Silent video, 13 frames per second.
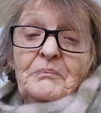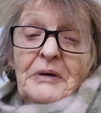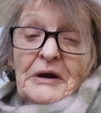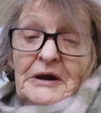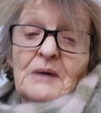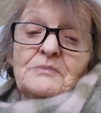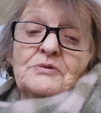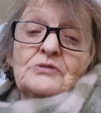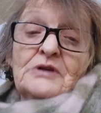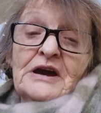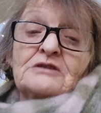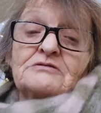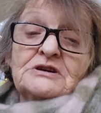pick up your
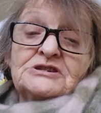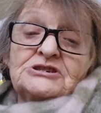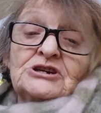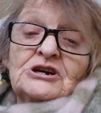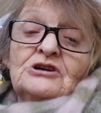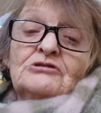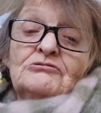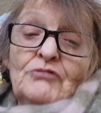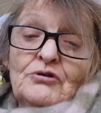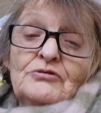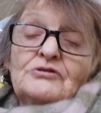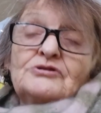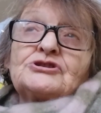licorice
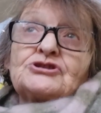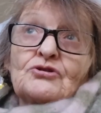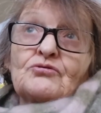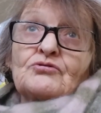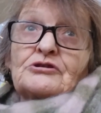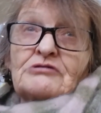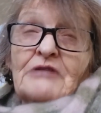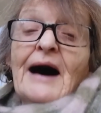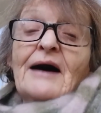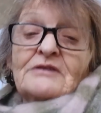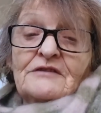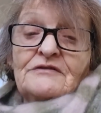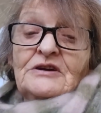root and store the
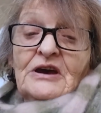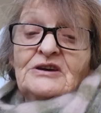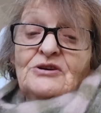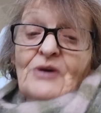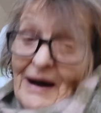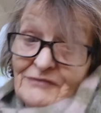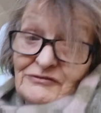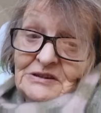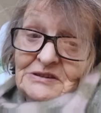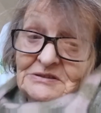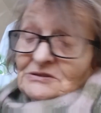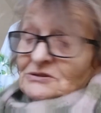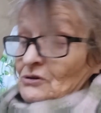crown every year. You
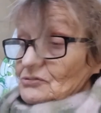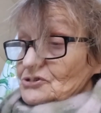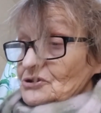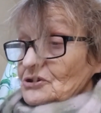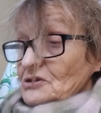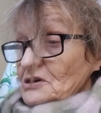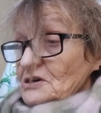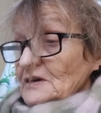haven't got to.